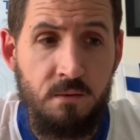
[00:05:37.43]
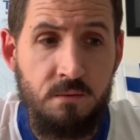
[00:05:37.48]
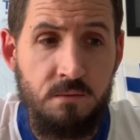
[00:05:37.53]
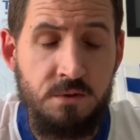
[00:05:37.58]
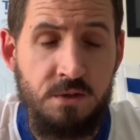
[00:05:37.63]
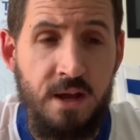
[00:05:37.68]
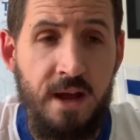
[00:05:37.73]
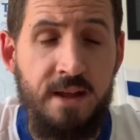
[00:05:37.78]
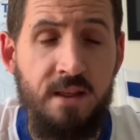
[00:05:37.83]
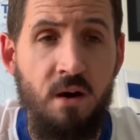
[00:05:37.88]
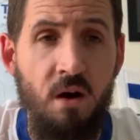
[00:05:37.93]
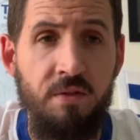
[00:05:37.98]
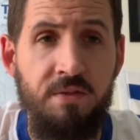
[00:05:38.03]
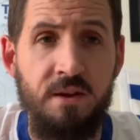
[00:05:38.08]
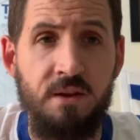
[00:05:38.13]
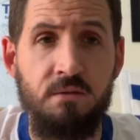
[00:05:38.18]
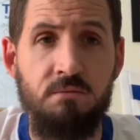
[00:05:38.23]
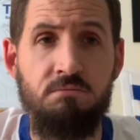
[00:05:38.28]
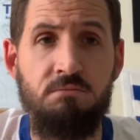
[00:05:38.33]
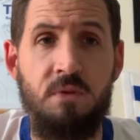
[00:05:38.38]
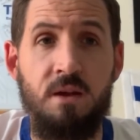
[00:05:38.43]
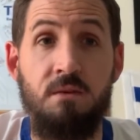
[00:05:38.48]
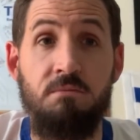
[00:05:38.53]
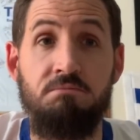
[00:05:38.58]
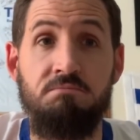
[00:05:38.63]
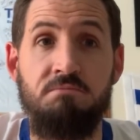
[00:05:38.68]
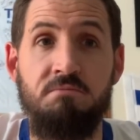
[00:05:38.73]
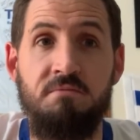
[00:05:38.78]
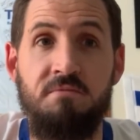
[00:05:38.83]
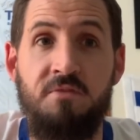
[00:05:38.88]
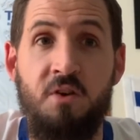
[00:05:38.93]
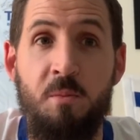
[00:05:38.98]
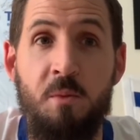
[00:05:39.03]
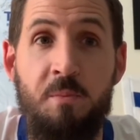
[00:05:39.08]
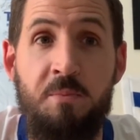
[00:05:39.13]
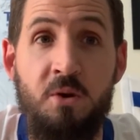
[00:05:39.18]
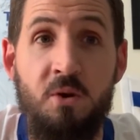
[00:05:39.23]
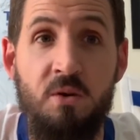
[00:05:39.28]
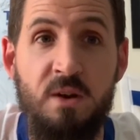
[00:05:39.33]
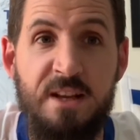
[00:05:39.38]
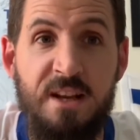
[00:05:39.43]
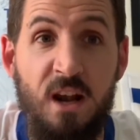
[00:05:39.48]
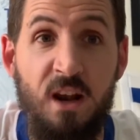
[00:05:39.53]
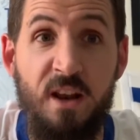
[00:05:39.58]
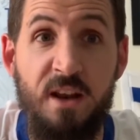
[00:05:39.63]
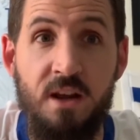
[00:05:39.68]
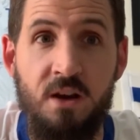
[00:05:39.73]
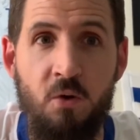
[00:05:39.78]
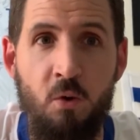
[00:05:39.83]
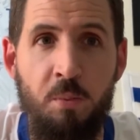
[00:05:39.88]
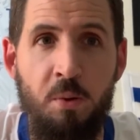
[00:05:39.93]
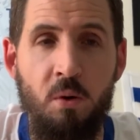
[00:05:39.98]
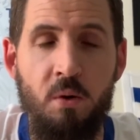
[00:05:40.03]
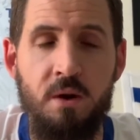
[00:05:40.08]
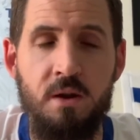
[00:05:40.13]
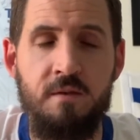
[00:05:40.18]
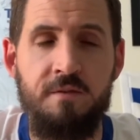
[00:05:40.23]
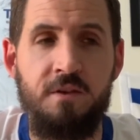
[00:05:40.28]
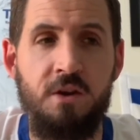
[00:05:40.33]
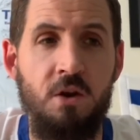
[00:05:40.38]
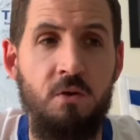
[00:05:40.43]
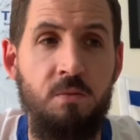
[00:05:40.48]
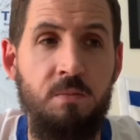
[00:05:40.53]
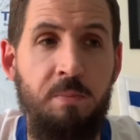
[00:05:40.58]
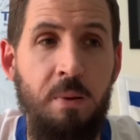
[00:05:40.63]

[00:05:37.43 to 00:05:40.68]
say that I think from a purely clinical point of view,